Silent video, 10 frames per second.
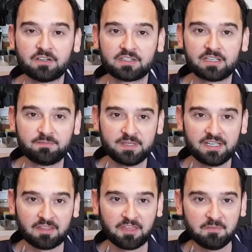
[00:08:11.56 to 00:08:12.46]
Give me
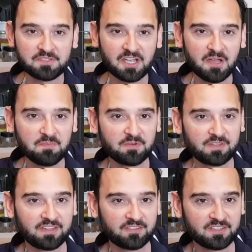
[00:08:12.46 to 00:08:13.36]
a thumbs
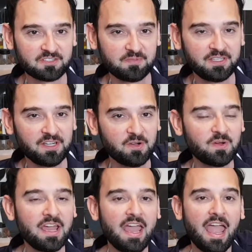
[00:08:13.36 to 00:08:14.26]
up on this
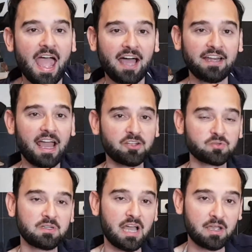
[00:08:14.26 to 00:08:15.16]
video. And
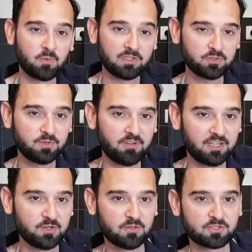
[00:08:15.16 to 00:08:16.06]
actually, I want to
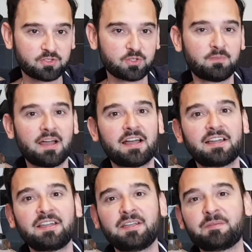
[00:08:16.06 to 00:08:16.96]
invite you also to
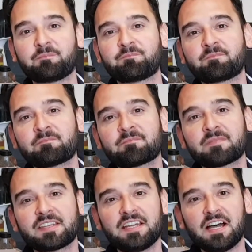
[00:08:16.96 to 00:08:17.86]
my
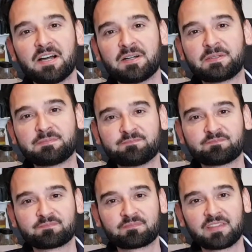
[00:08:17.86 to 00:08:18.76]

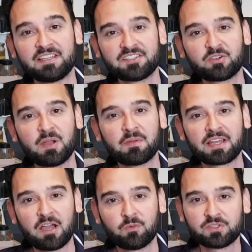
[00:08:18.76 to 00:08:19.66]
Instagram
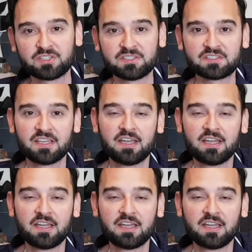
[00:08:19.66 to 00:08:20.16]
account, which is